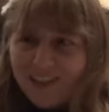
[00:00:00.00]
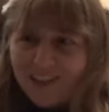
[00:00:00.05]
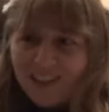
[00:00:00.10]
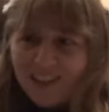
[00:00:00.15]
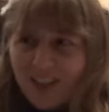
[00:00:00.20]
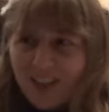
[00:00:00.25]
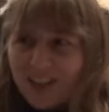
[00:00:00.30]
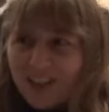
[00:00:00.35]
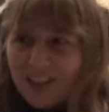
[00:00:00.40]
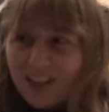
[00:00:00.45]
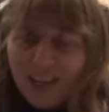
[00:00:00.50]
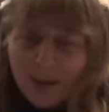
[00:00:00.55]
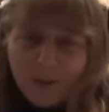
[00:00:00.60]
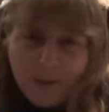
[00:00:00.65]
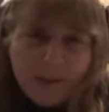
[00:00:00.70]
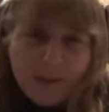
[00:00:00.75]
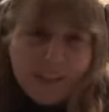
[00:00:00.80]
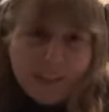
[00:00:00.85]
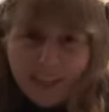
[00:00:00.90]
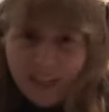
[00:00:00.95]
suggesting he
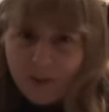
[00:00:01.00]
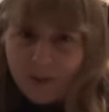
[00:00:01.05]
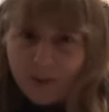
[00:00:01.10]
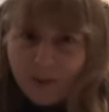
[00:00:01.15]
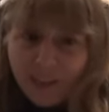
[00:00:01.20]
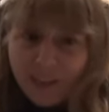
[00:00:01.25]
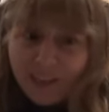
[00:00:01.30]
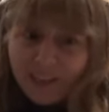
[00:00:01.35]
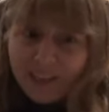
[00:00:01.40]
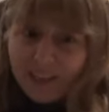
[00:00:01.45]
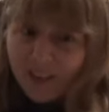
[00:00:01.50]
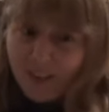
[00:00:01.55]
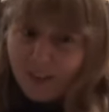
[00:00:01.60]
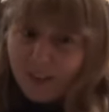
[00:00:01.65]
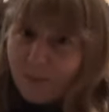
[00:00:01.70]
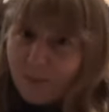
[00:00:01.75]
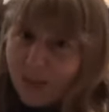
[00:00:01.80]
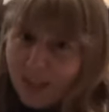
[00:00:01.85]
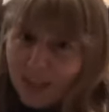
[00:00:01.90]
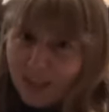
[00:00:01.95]
would sexually
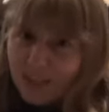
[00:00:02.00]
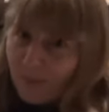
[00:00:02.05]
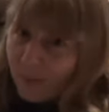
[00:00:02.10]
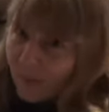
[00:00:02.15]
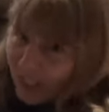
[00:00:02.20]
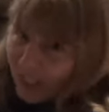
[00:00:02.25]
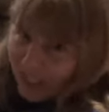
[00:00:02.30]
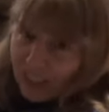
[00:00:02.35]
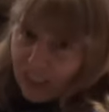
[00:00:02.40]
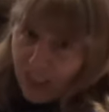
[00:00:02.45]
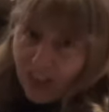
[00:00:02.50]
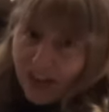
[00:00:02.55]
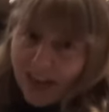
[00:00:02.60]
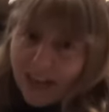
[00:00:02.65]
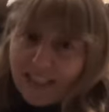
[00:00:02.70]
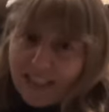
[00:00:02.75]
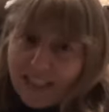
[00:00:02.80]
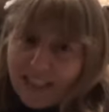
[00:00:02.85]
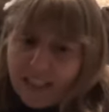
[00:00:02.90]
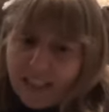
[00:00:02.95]
assault me into being
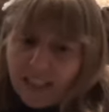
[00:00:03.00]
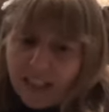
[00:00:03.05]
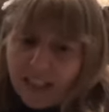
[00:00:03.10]
straight.